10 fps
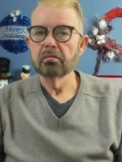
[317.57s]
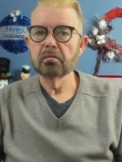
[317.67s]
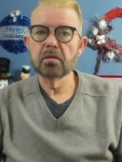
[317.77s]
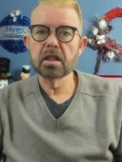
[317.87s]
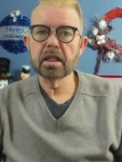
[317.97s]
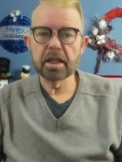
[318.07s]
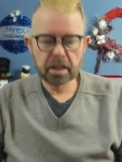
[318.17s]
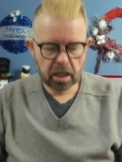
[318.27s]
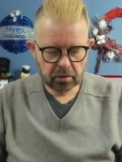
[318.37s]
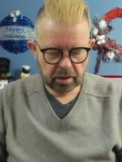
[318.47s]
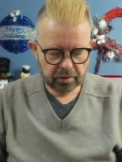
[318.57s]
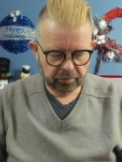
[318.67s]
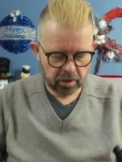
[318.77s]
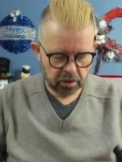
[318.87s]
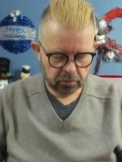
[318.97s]
just let it go, let it
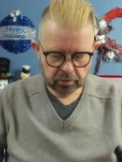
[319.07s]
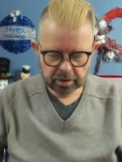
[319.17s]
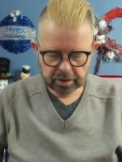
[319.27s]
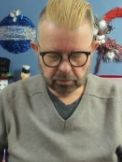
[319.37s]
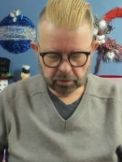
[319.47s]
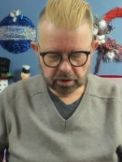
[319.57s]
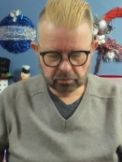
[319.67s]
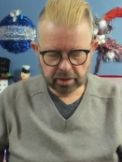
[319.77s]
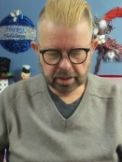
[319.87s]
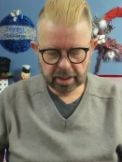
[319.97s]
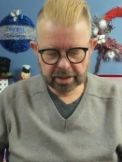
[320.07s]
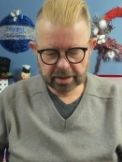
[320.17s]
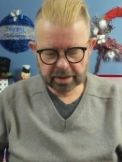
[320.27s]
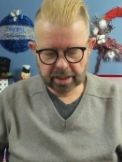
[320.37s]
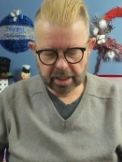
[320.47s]
flow. Let's see what surrender has
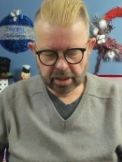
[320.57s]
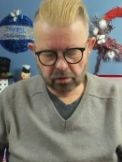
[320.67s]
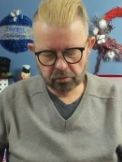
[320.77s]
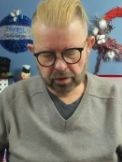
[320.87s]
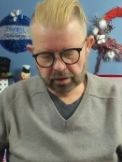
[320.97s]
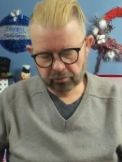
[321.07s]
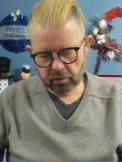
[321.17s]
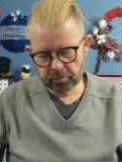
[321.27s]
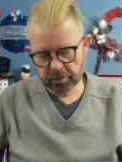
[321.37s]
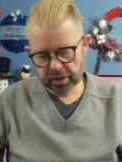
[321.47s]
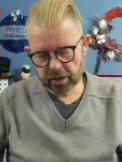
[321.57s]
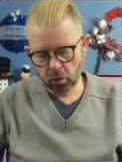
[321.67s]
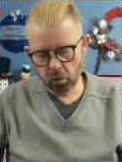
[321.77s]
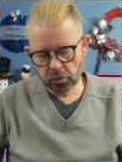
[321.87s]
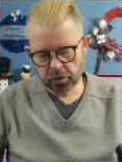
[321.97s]
to say, and I'll read from the
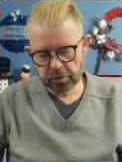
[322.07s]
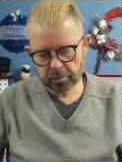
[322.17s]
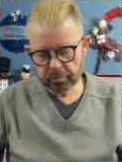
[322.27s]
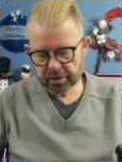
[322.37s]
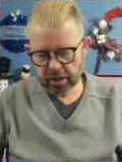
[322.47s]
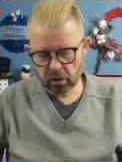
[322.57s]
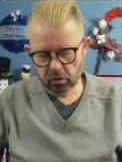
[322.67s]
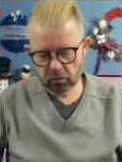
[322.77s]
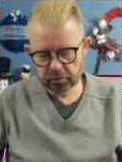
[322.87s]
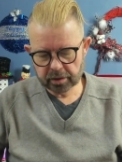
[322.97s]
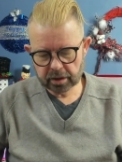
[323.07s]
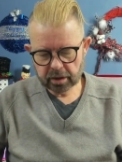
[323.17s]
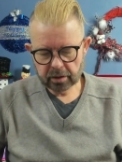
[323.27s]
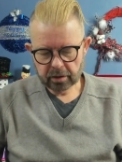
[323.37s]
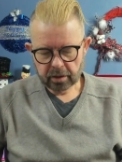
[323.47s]
author themselves,
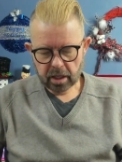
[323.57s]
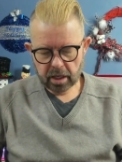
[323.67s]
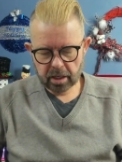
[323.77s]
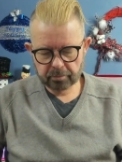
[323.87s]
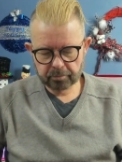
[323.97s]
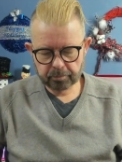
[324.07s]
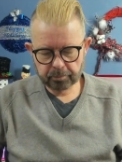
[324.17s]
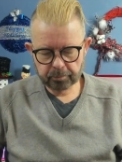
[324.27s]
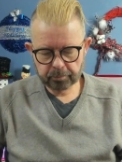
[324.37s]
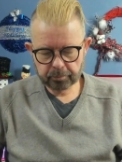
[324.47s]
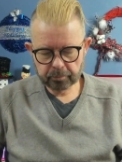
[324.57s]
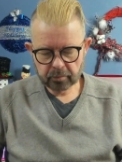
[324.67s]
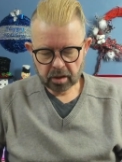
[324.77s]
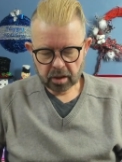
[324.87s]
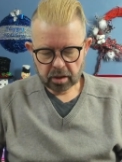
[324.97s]
um,
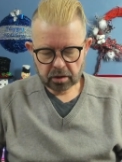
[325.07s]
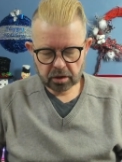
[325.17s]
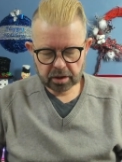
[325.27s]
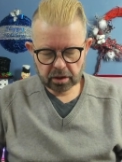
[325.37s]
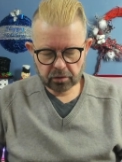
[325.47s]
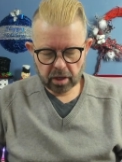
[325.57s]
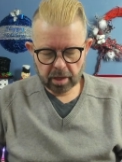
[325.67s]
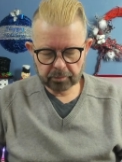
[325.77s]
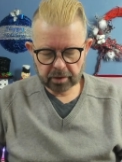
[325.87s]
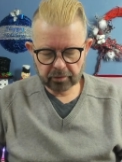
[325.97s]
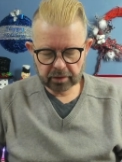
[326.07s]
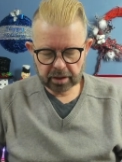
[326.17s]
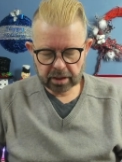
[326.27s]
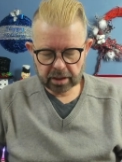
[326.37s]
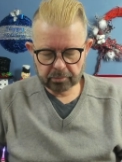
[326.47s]
just so that I'm giving a
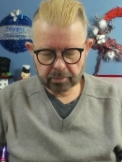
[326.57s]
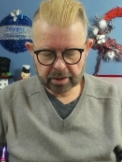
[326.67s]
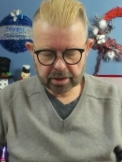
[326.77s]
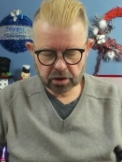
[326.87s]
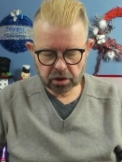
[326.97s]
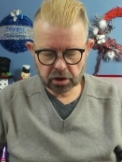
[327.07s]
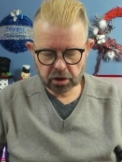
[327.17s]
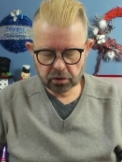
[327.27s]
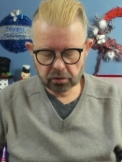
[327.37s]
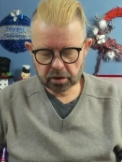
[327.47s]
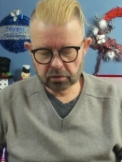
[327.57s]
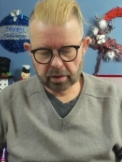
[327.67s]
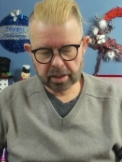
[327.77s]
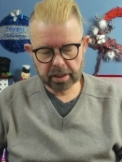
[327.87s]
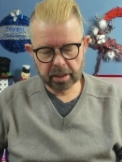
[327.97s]
clear message to you.
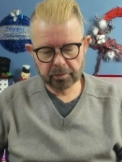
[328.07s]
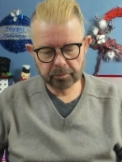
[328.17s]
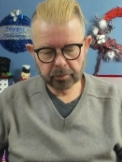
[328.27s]
Surrender